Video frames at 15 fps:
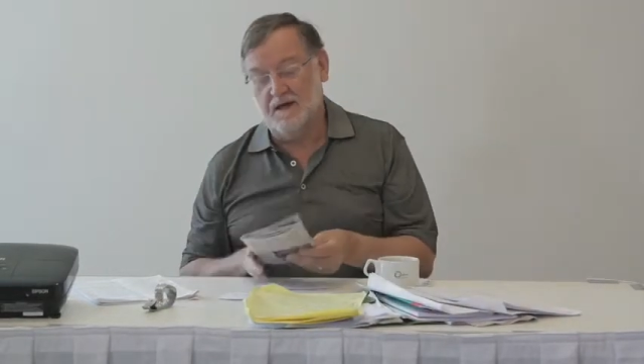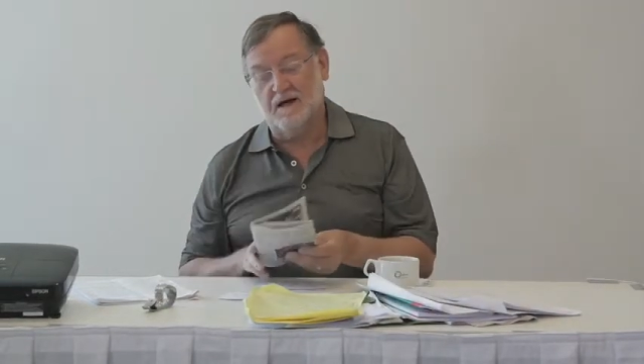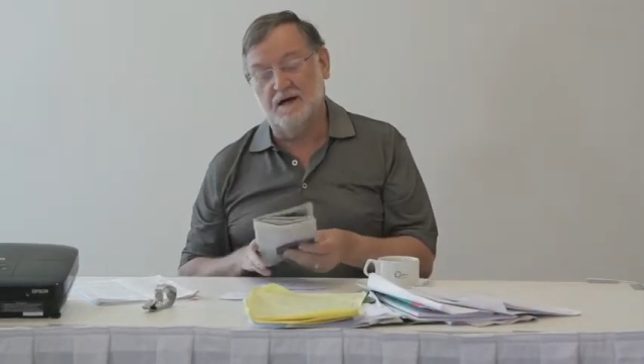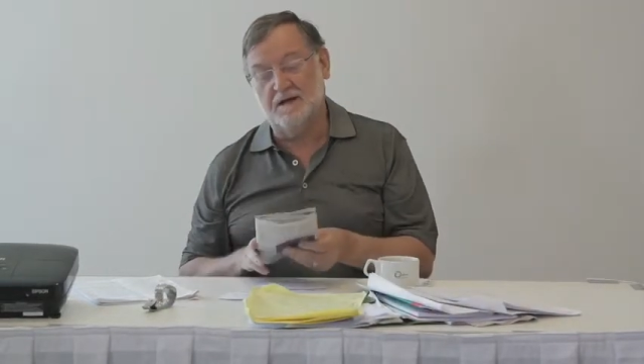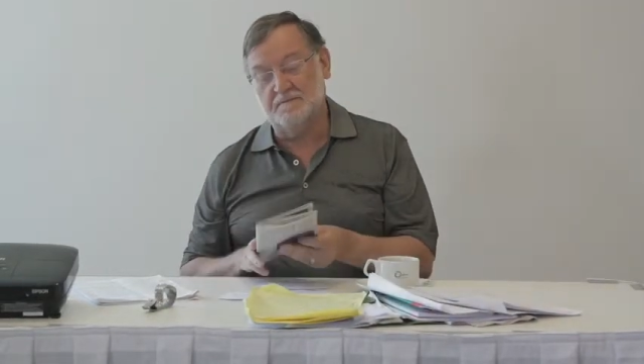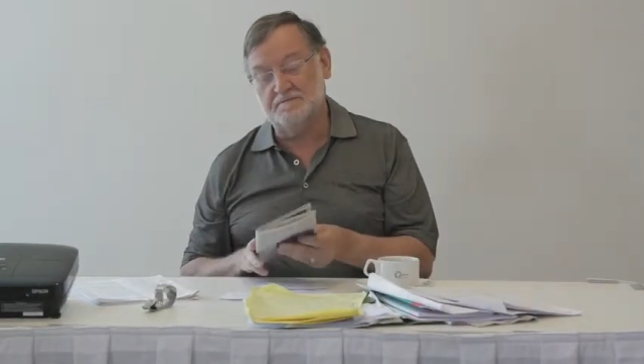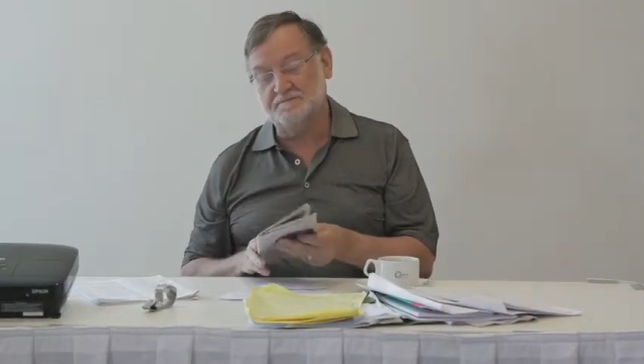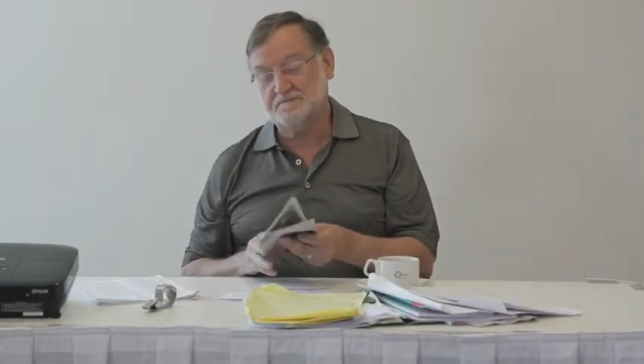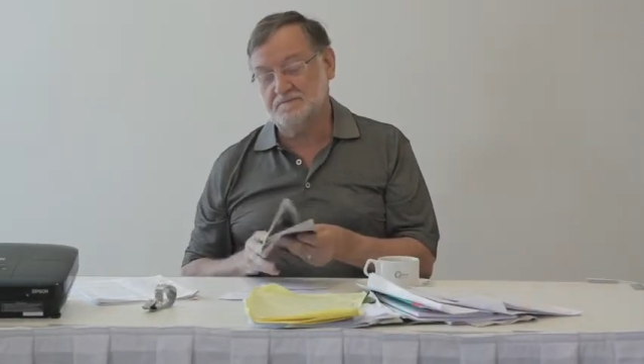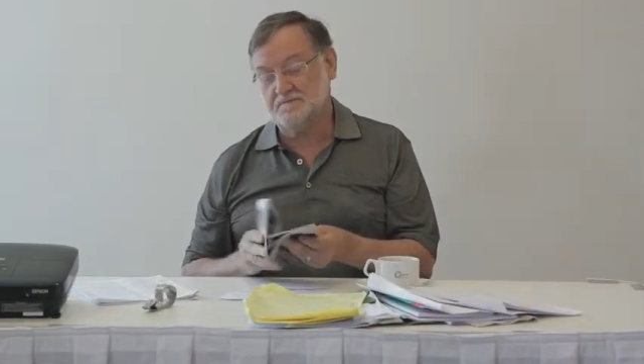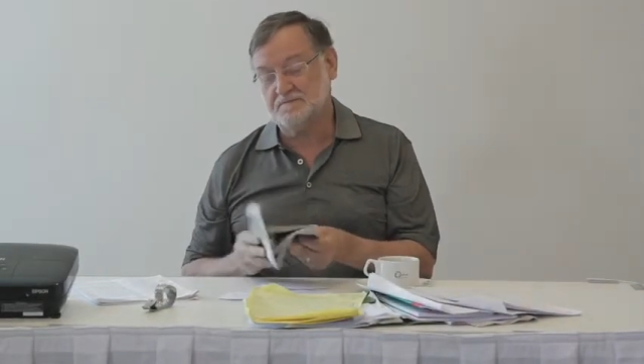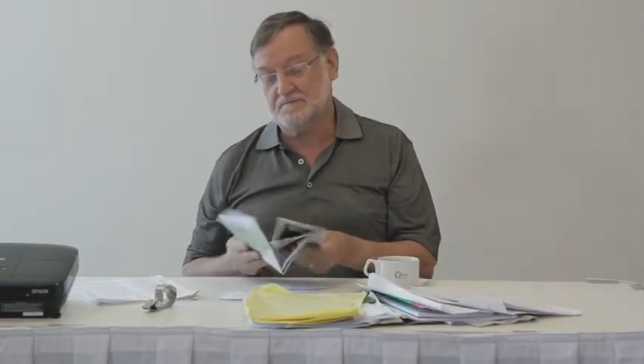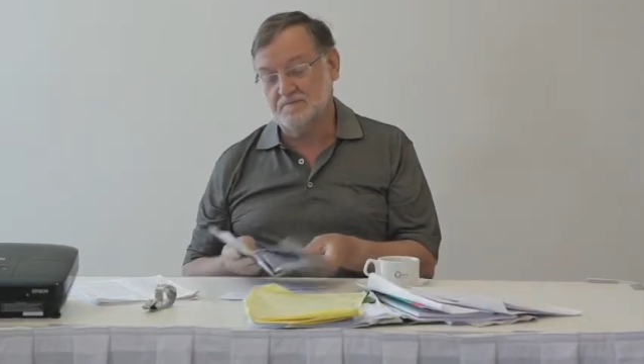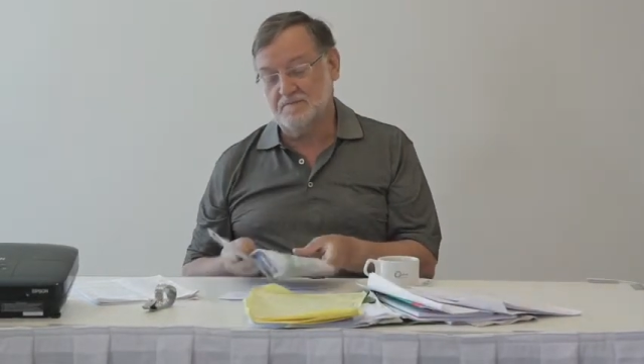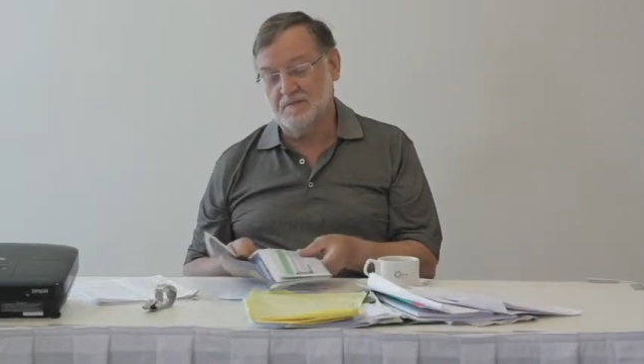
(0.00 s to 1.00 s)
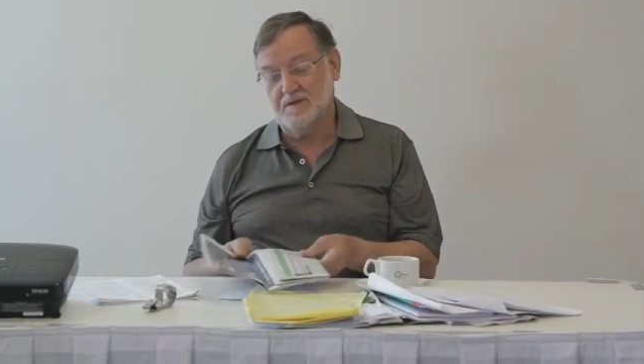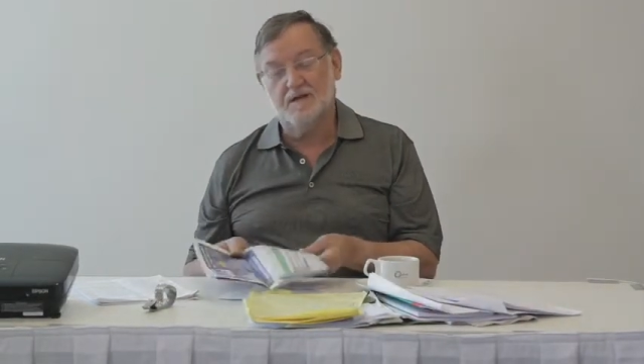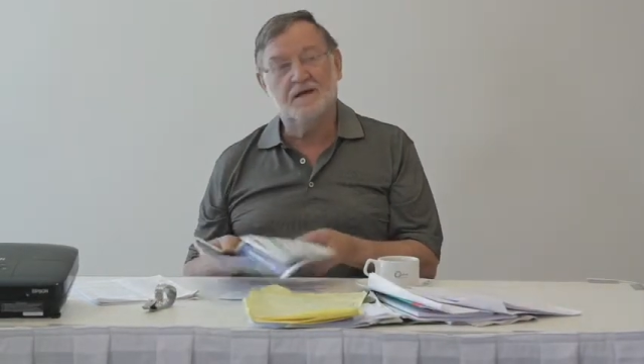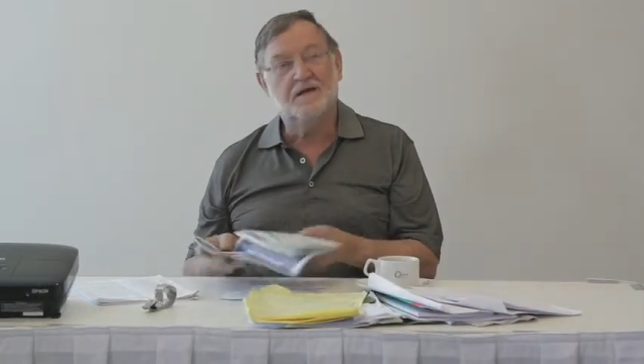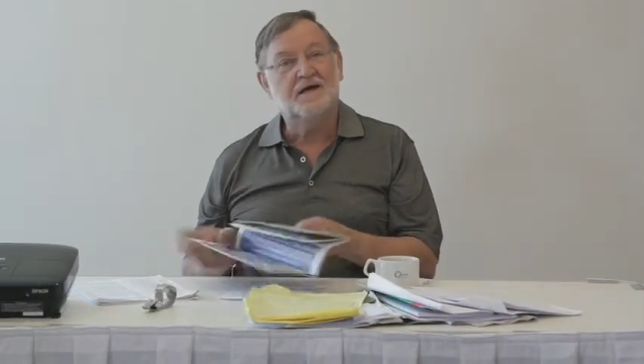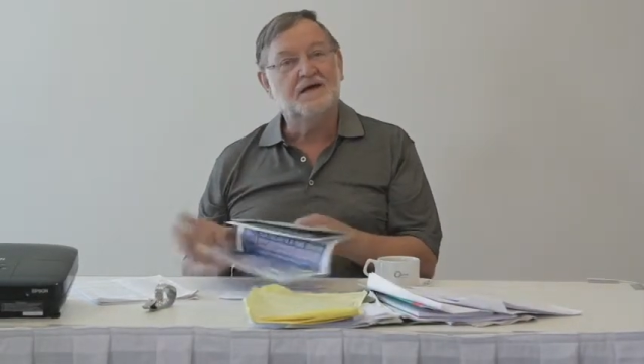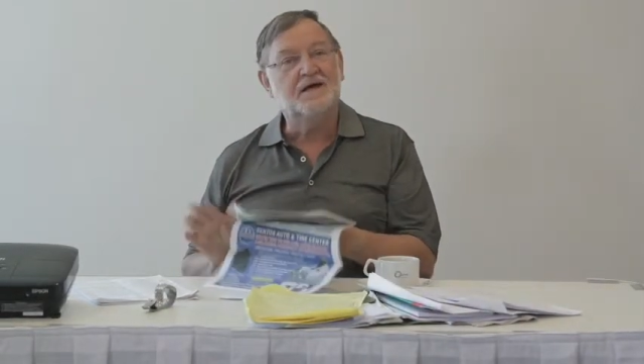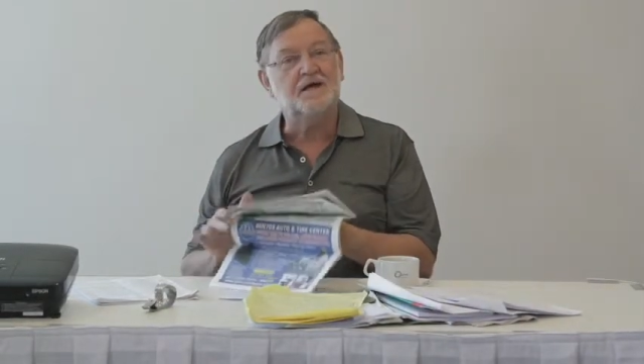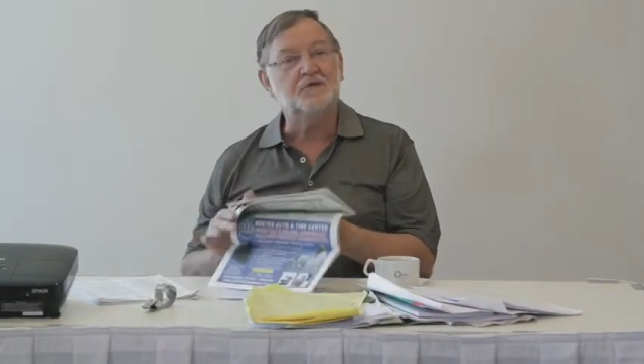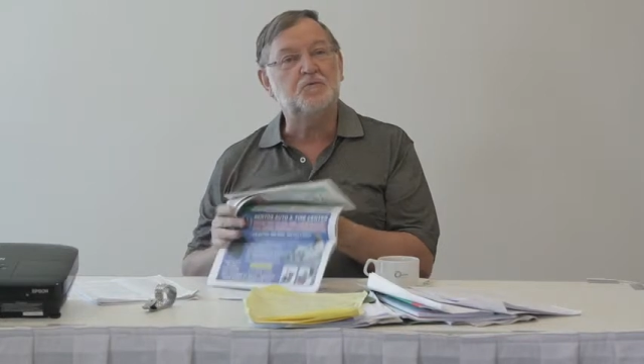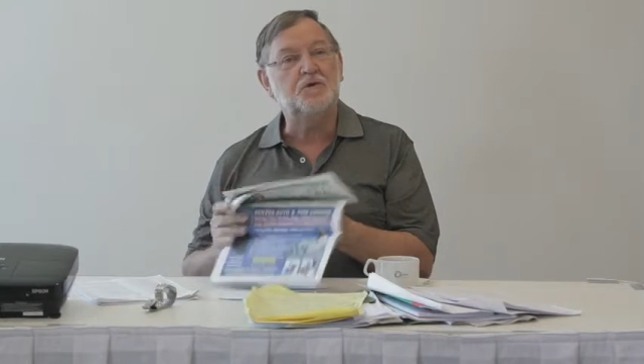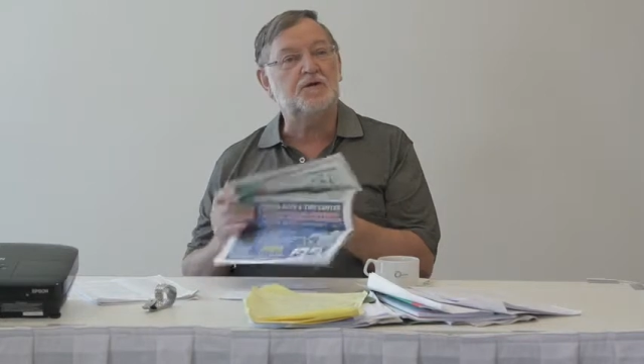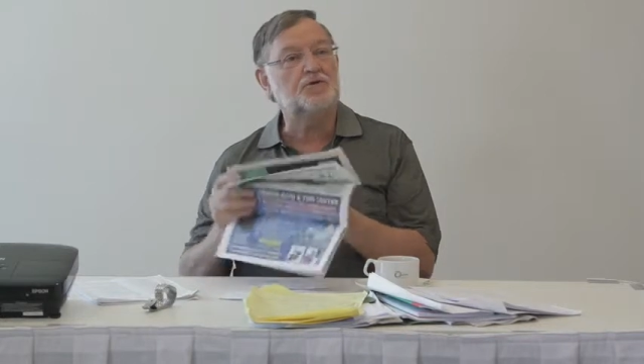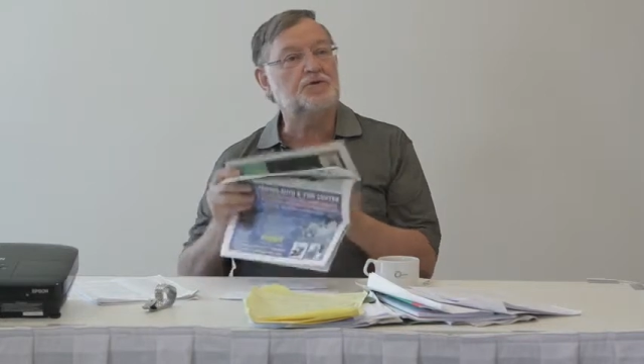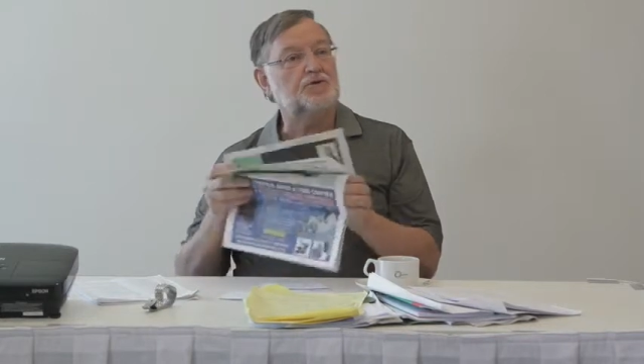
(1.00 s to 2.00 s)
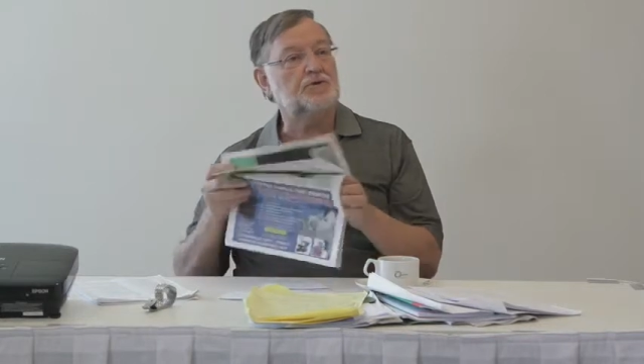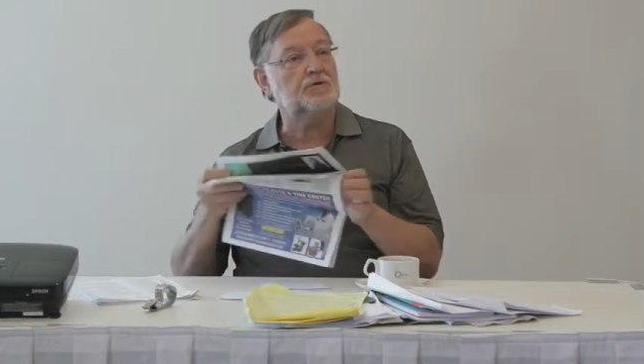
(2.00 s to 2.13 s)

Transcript: Um, in which